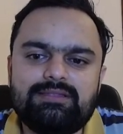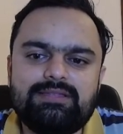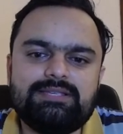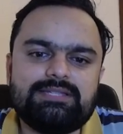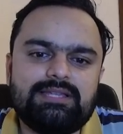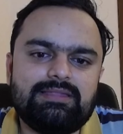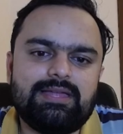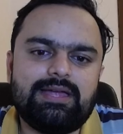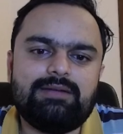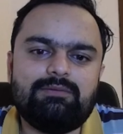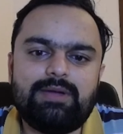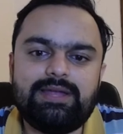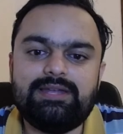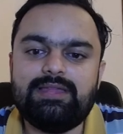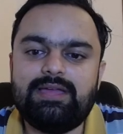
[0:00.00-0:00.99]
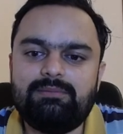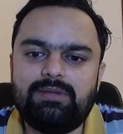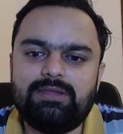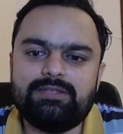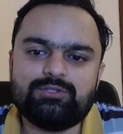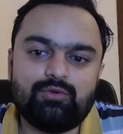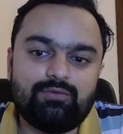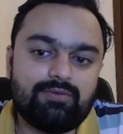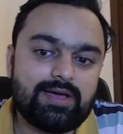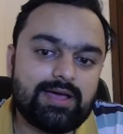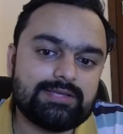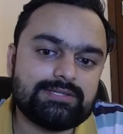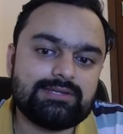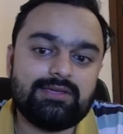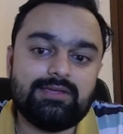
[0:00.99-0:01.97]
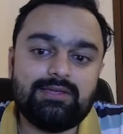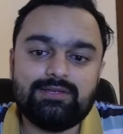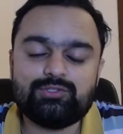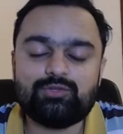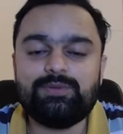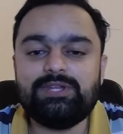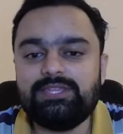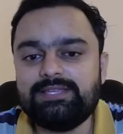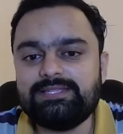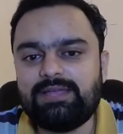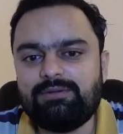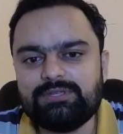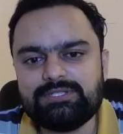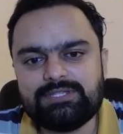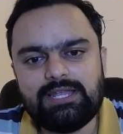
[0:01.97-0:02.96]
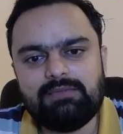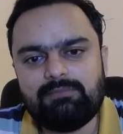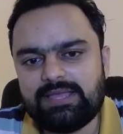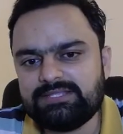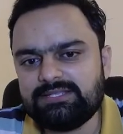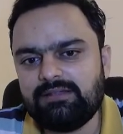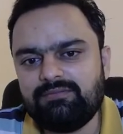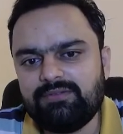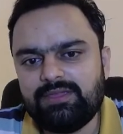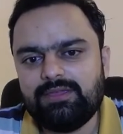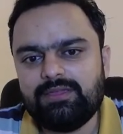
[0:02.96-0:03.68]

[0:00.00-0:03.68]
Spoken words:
this and that, why did I play so fast, so many things I was telling myself.